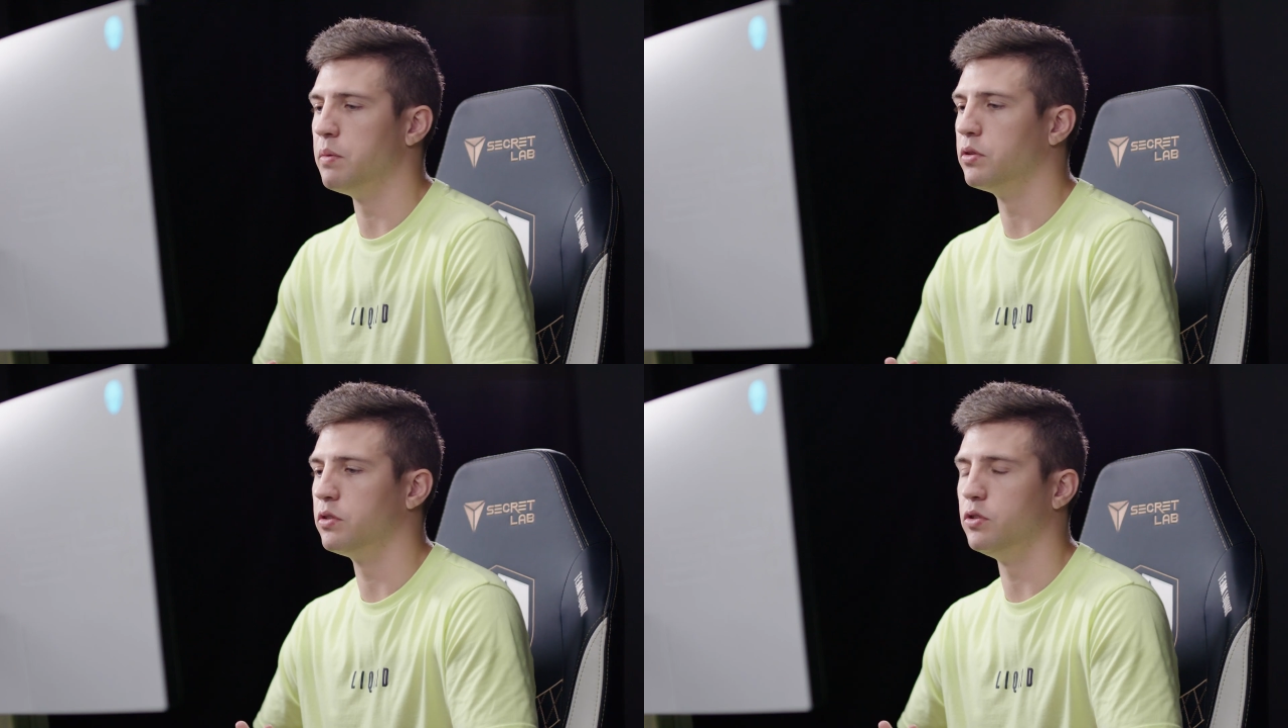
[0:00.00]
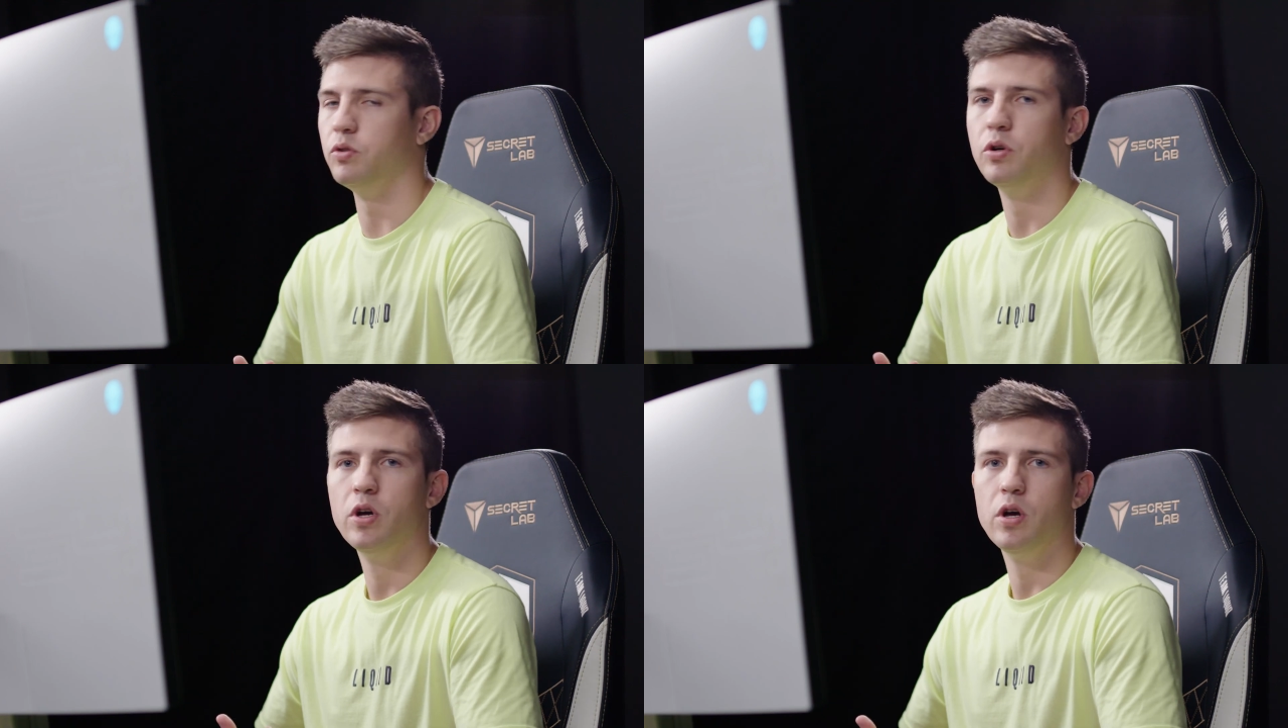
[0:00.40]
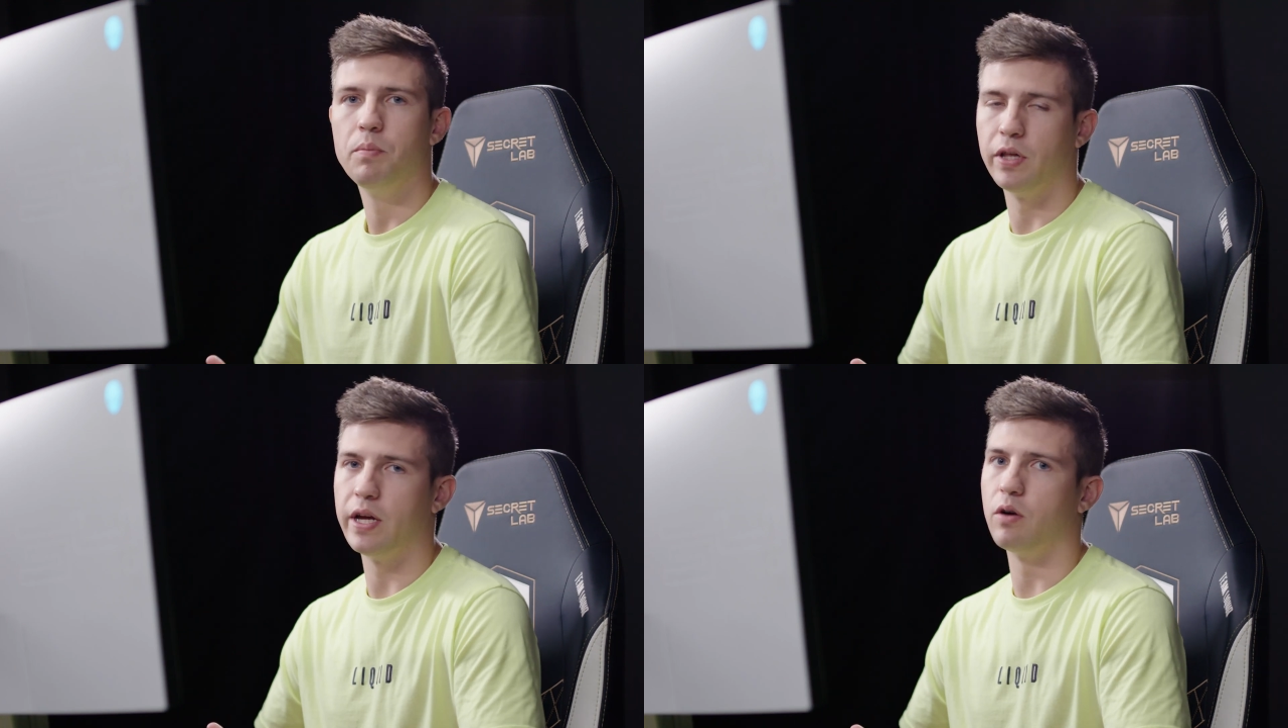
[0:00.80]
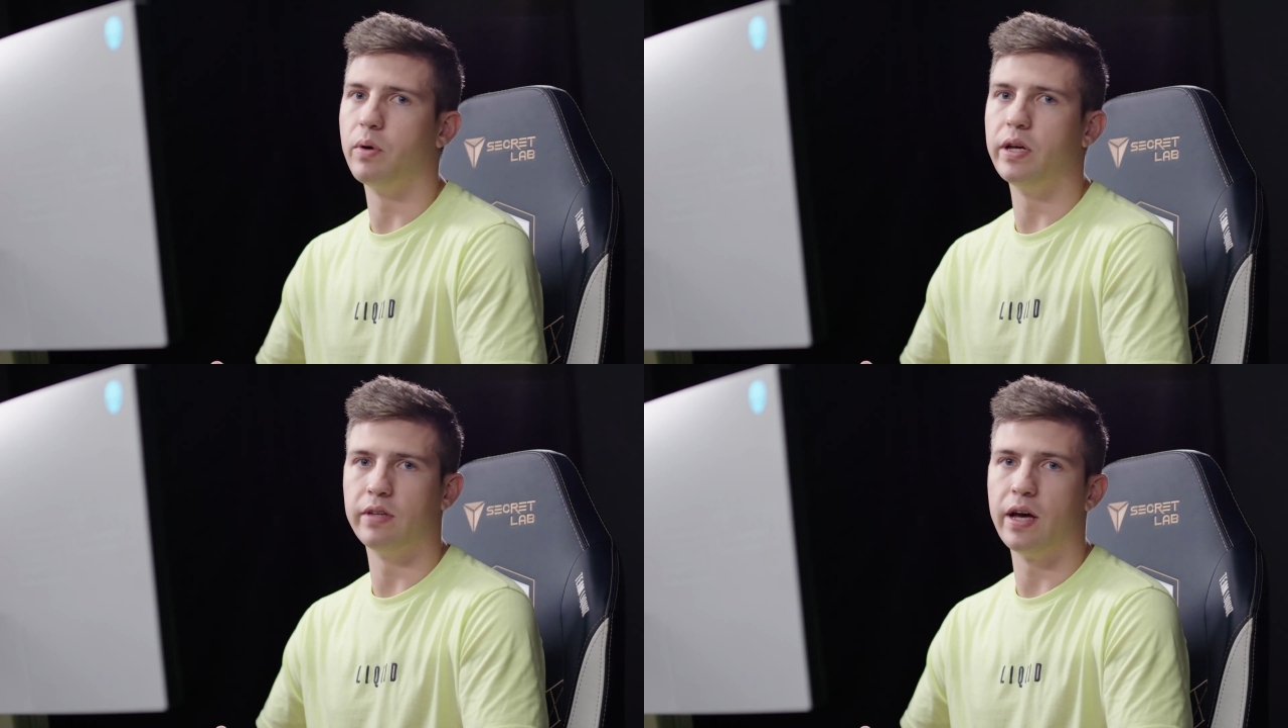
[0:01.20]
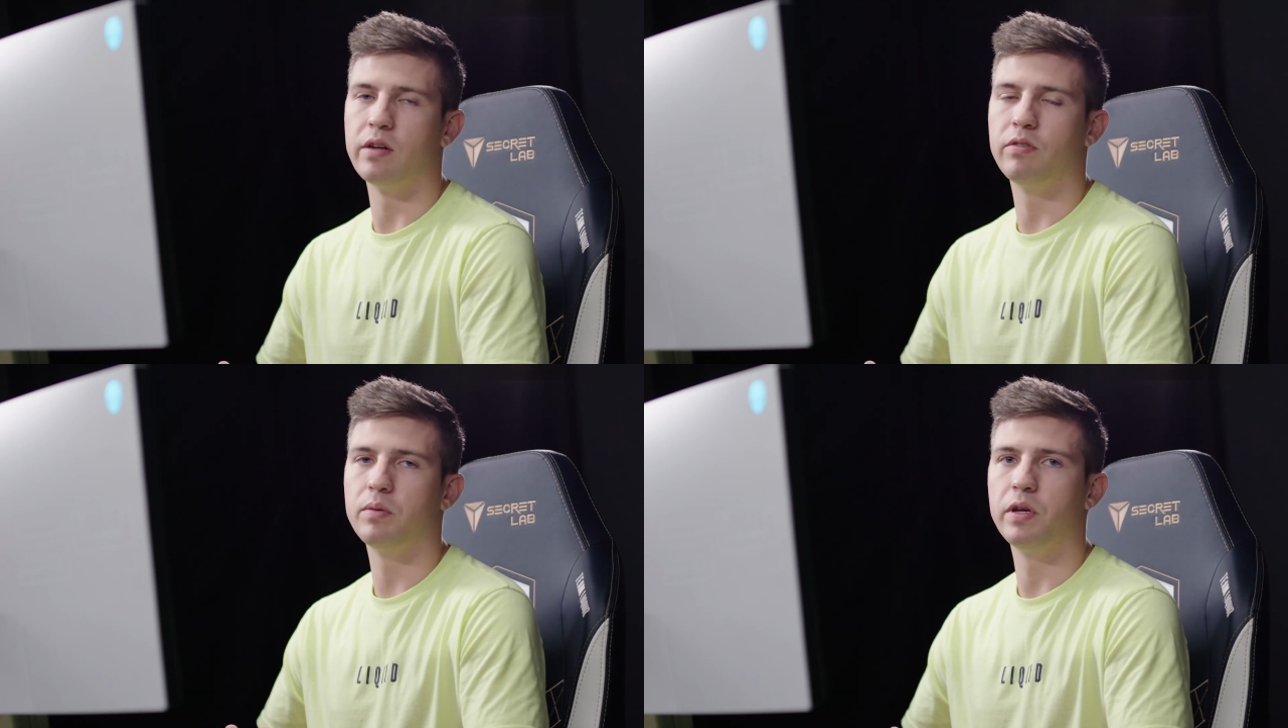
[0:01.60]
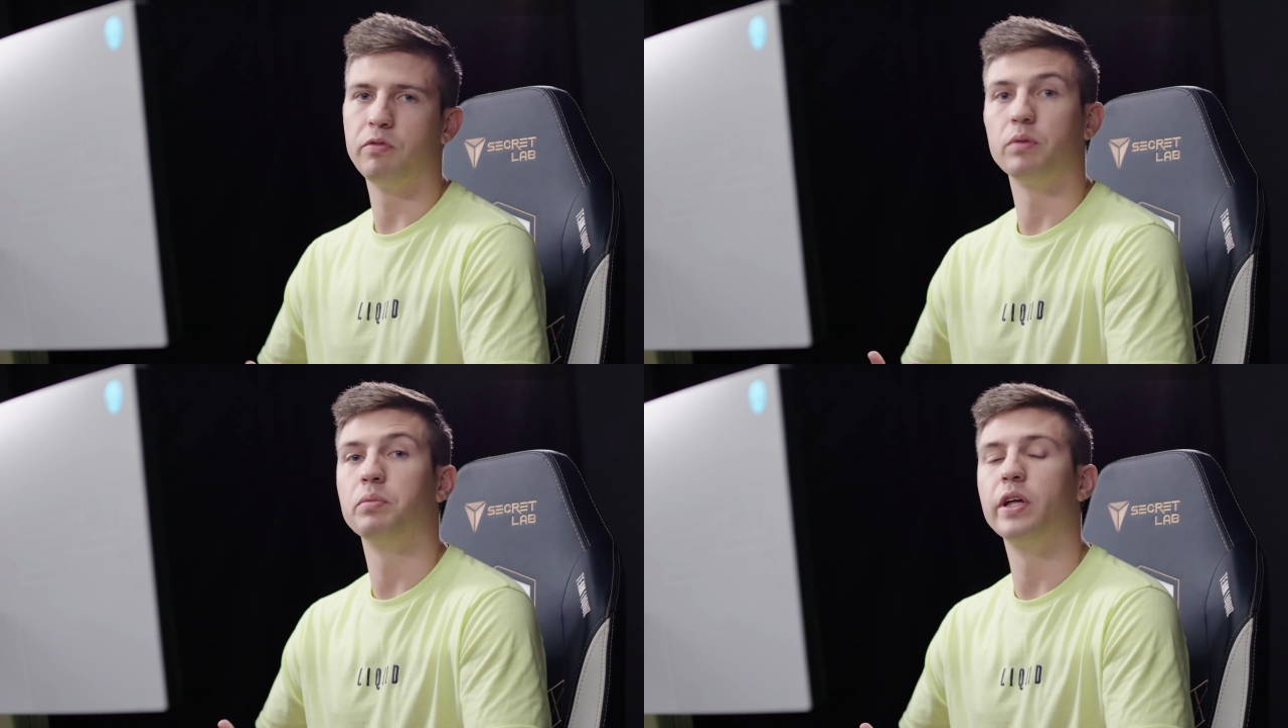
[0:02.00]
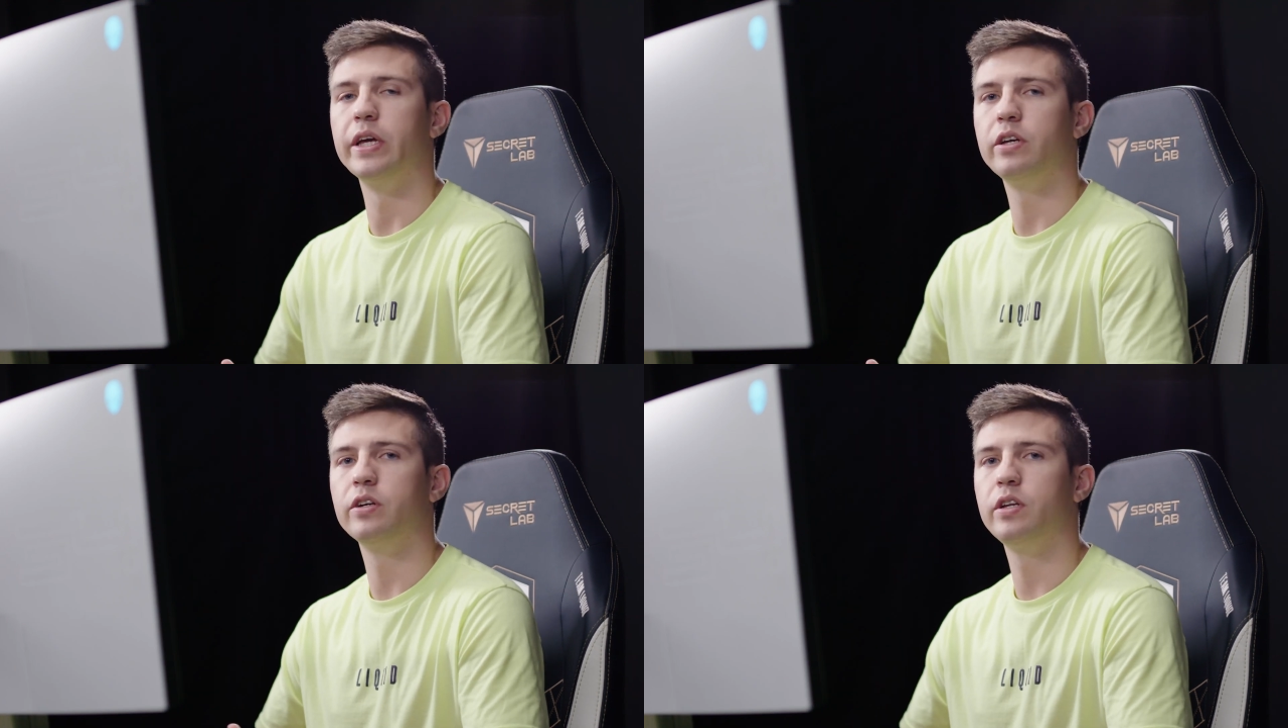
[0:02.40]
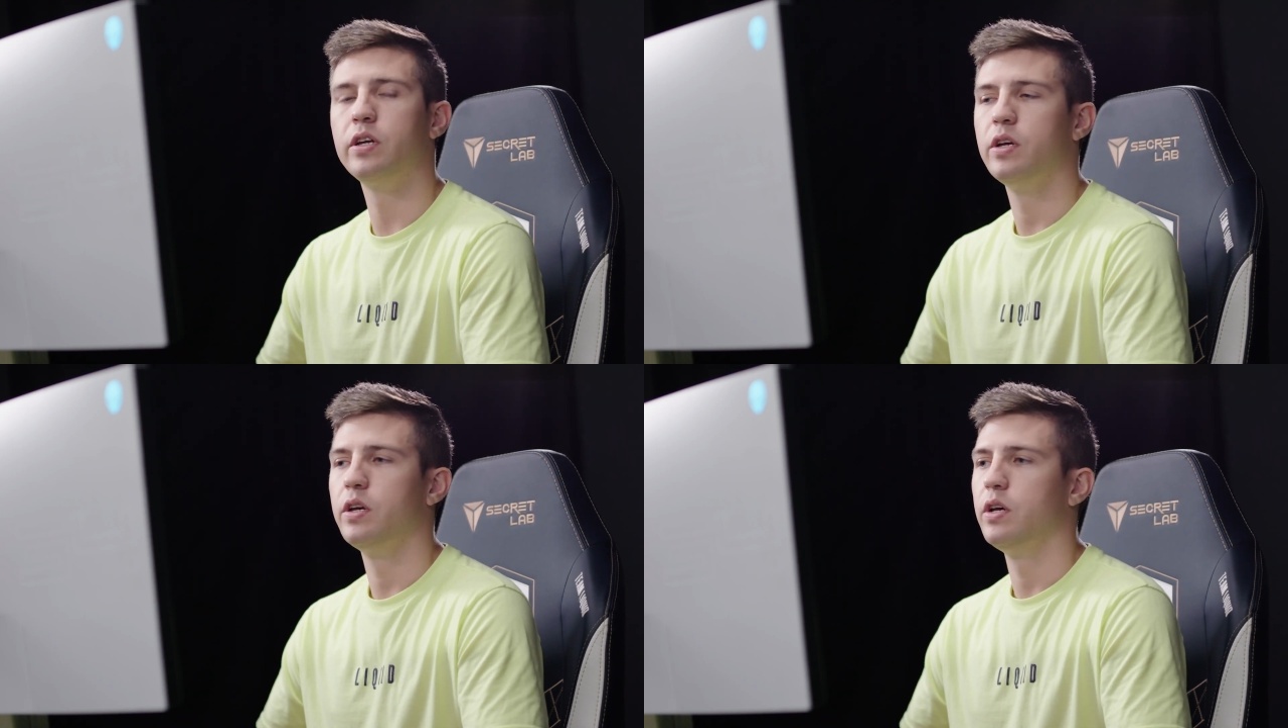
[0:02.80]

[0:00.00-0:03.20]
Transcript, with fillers: able to play our ways out of them if we're playing good.